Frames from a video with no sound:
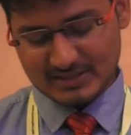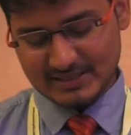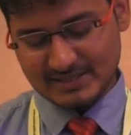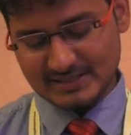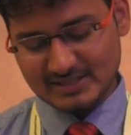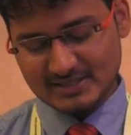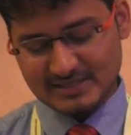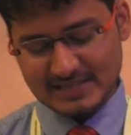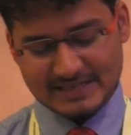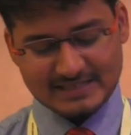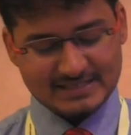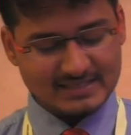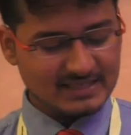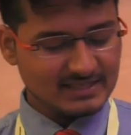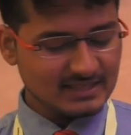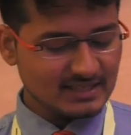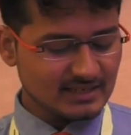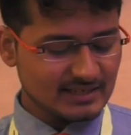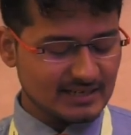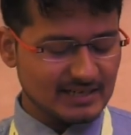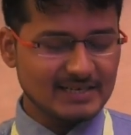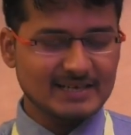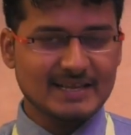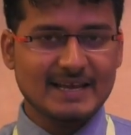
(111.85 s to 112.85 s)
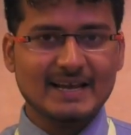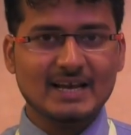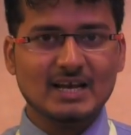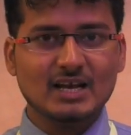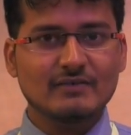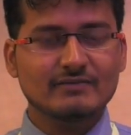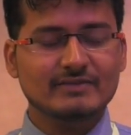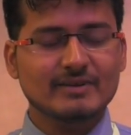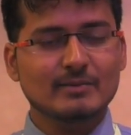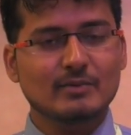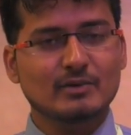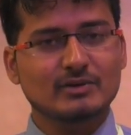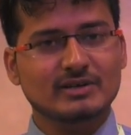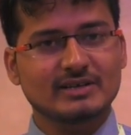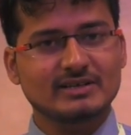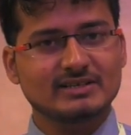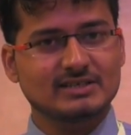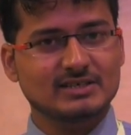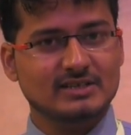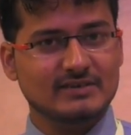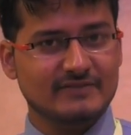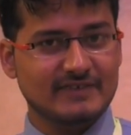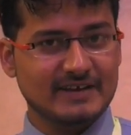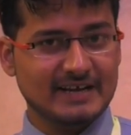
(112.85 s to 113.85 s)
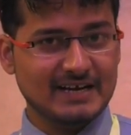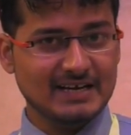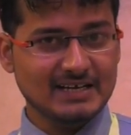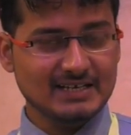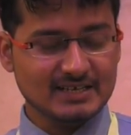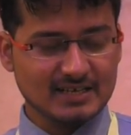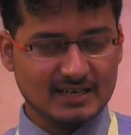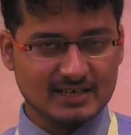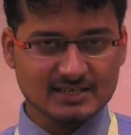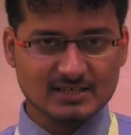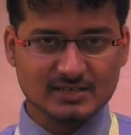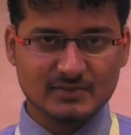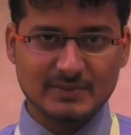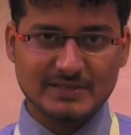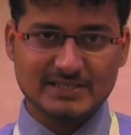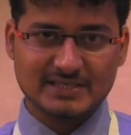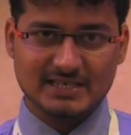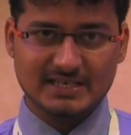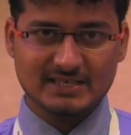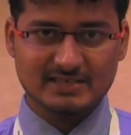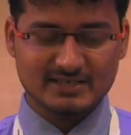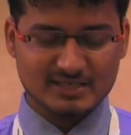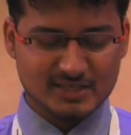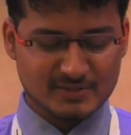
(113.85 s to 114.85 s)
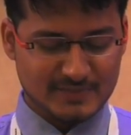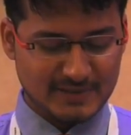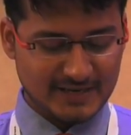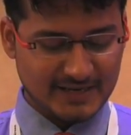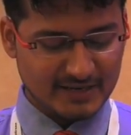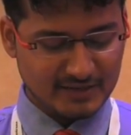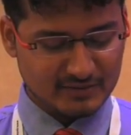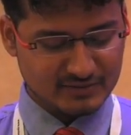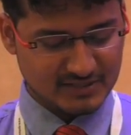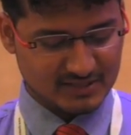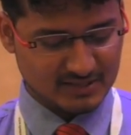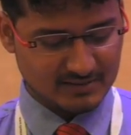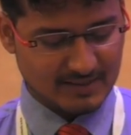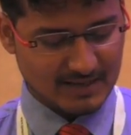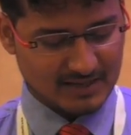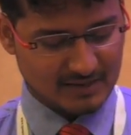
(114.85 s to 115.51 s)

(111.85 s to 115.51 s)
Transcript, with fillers: since changing the tilt angle of the motor is a difficult task, we change the speed using the